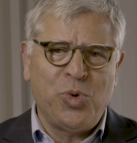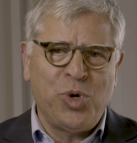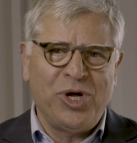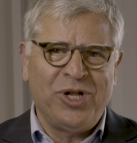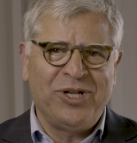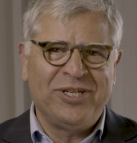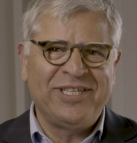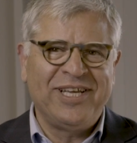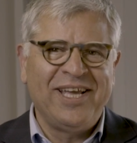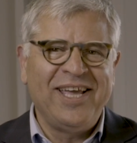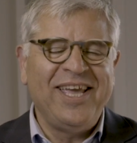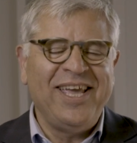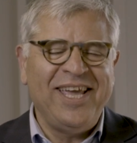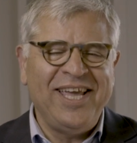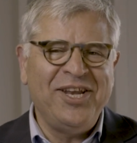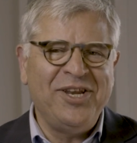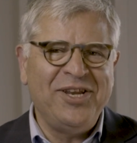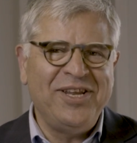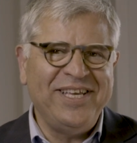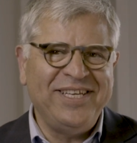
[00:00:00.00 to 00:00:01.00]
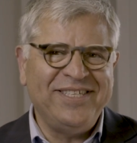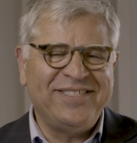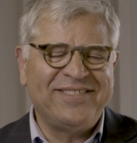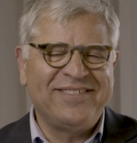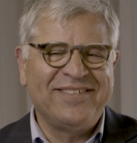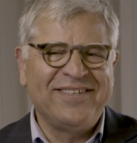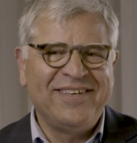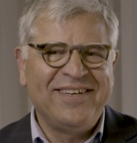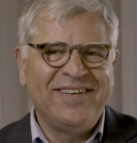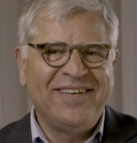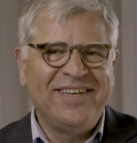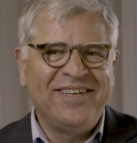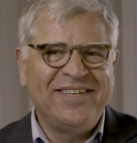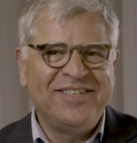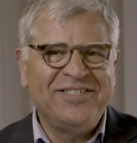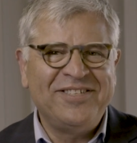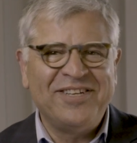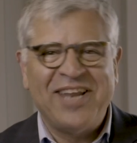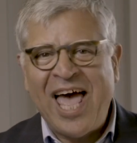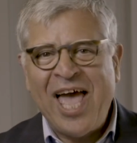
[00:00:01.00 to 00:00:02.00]
World in Nice.
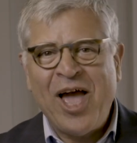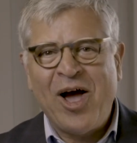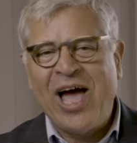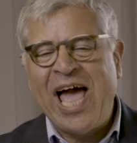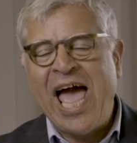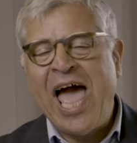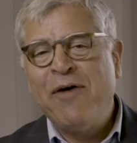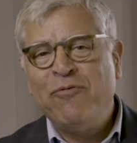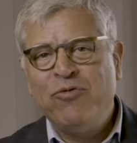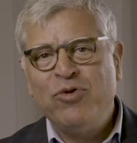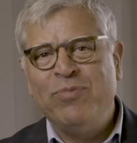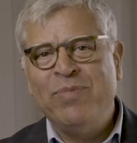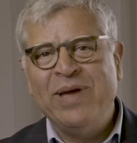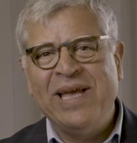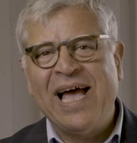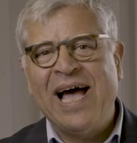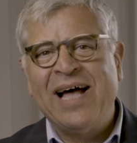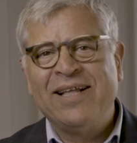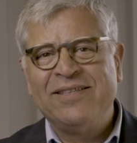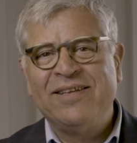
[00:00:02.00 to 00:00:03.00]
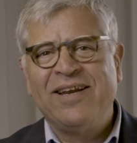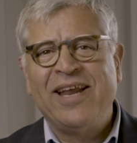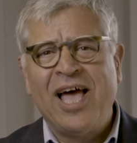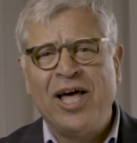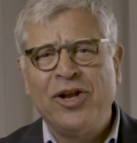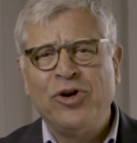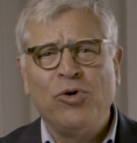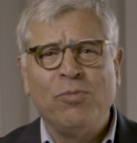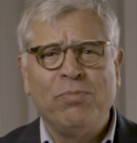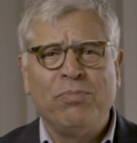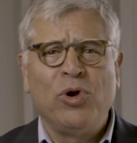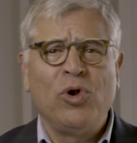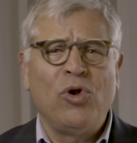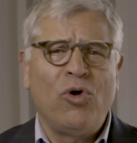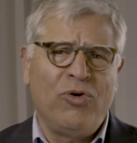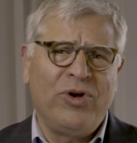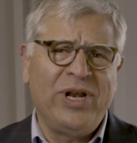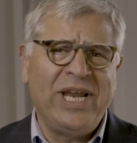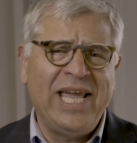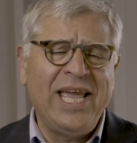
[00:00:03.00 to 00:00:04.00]
Today I have with me Adriano
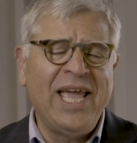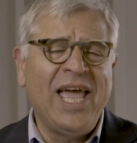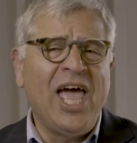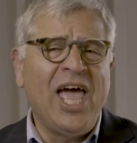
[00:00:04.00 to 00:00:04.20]
Poloni